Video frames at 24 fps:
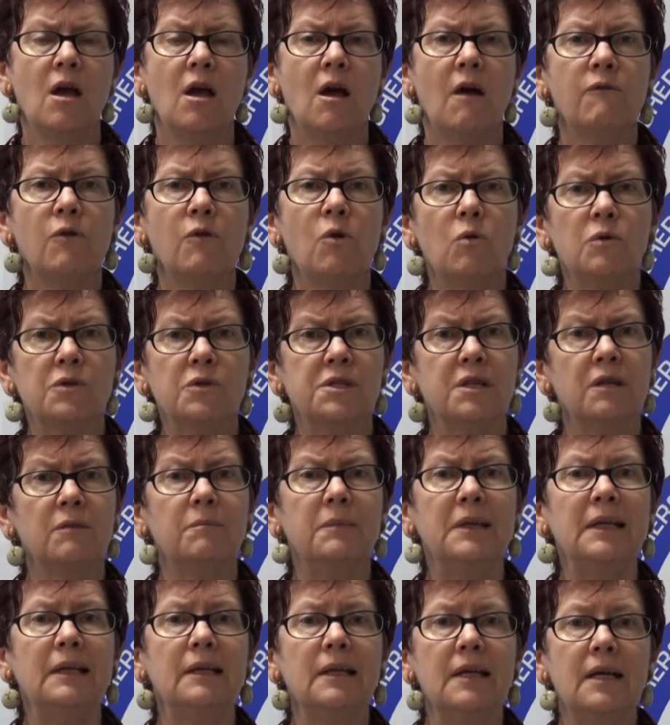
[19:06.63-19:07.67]
Of course, there
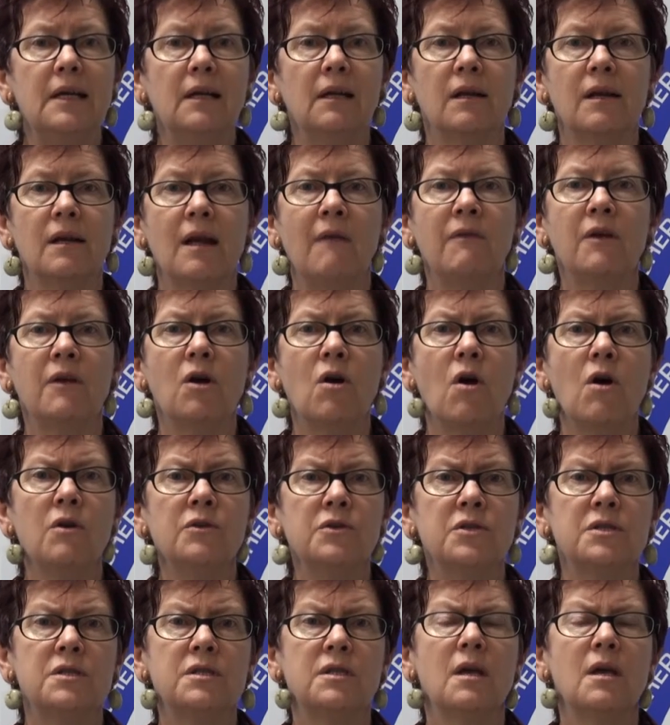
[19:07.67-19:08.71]
will be legal and other
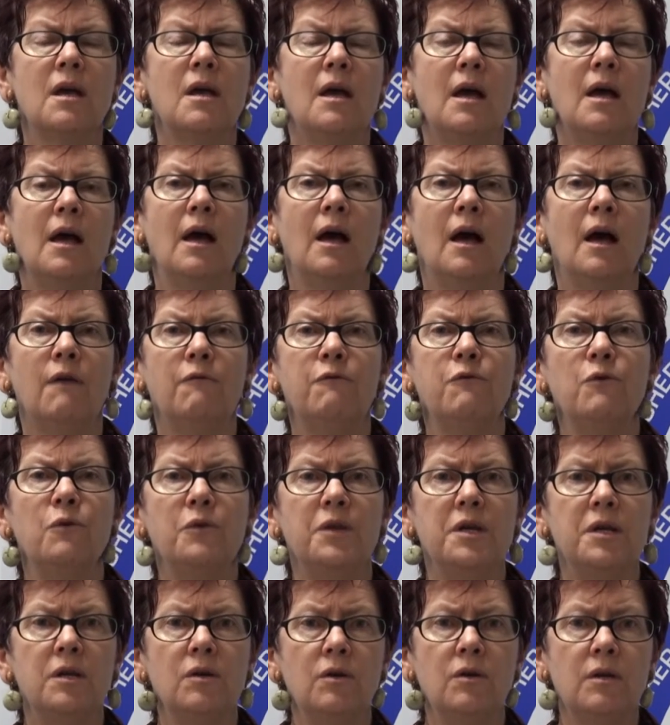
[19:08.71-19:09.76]
costs for
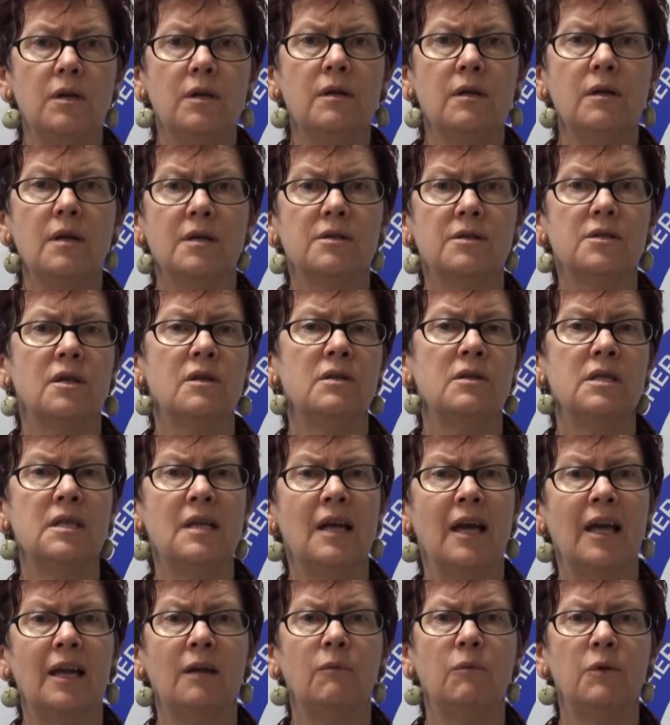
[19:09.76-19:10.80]
the union
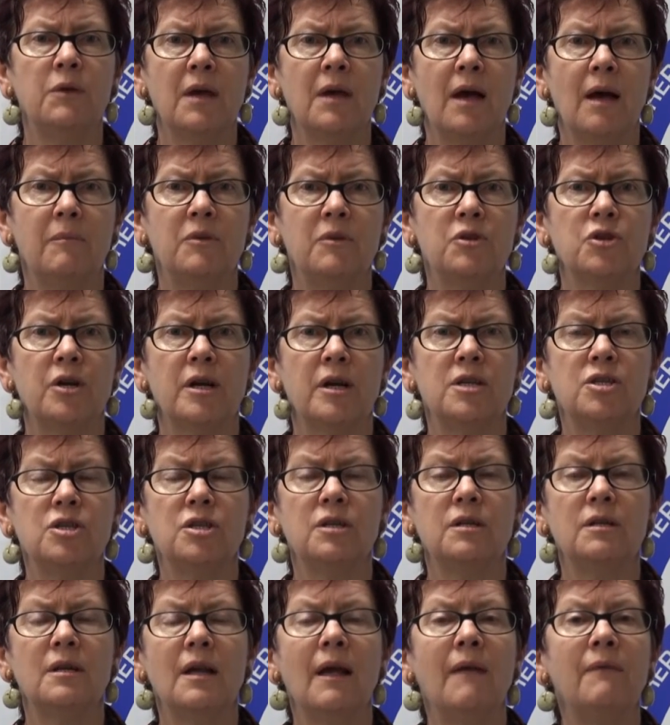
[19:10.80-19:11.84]
associated with
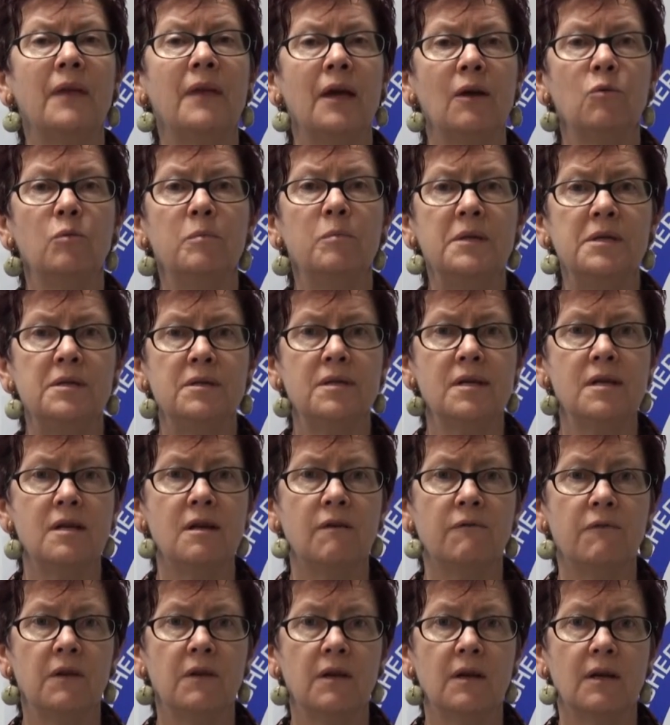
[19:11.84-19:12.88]
arbitration, and they will be
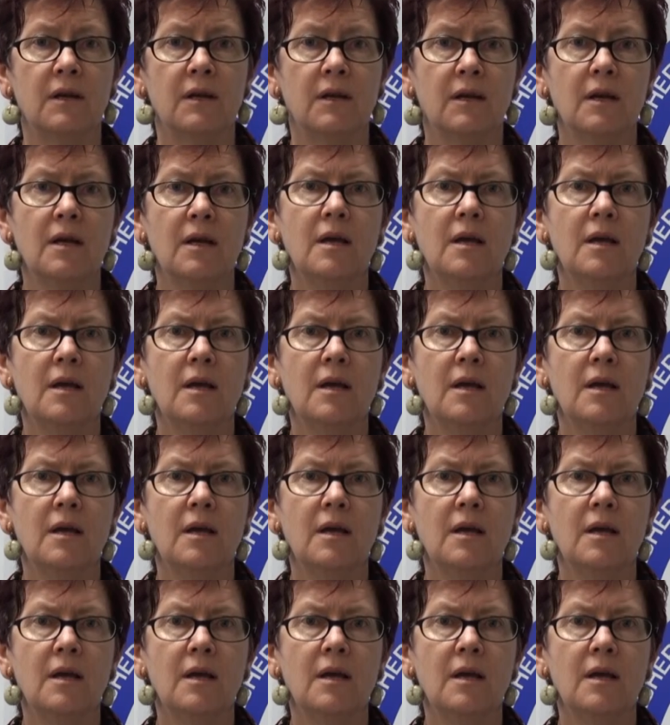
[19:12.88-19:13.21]
significant.